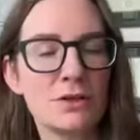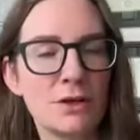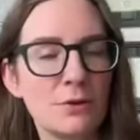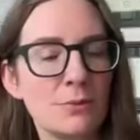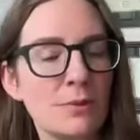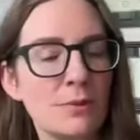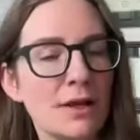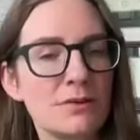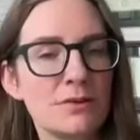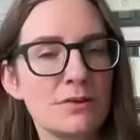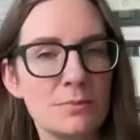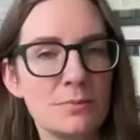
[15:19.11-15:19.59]

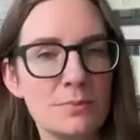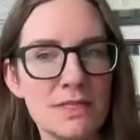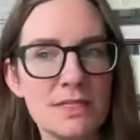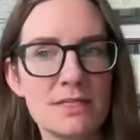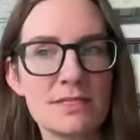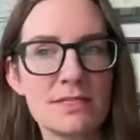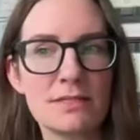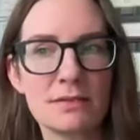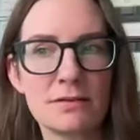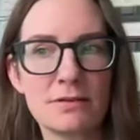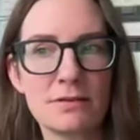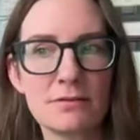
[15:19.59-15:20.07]
a
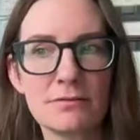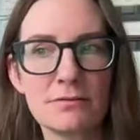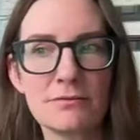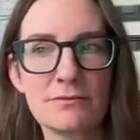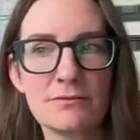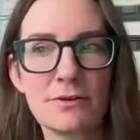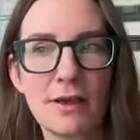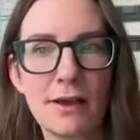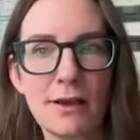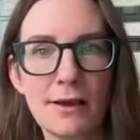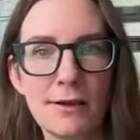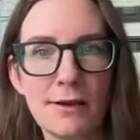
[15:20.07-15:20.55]
piece
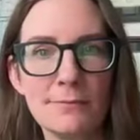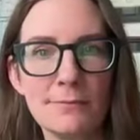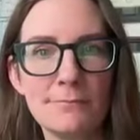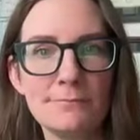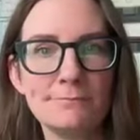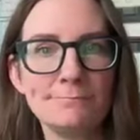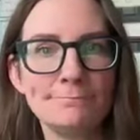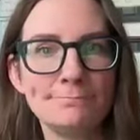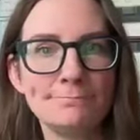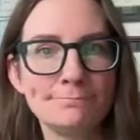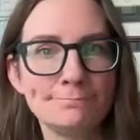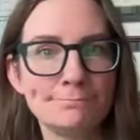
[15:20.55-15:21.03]
of
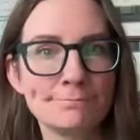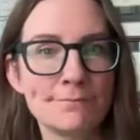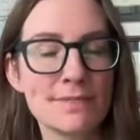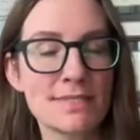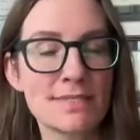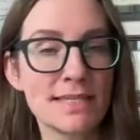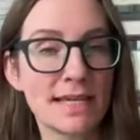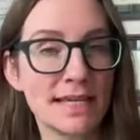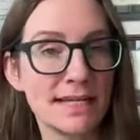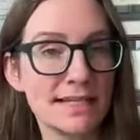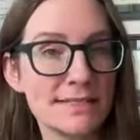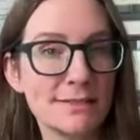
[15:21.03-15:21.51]

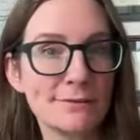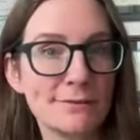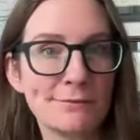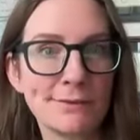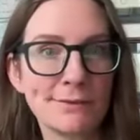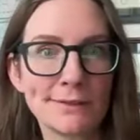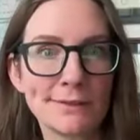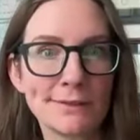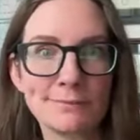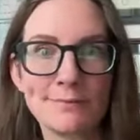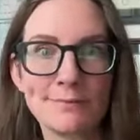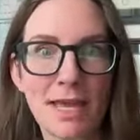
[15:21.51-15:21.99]

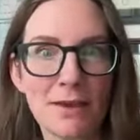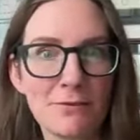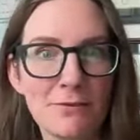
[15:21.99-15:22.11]
scientific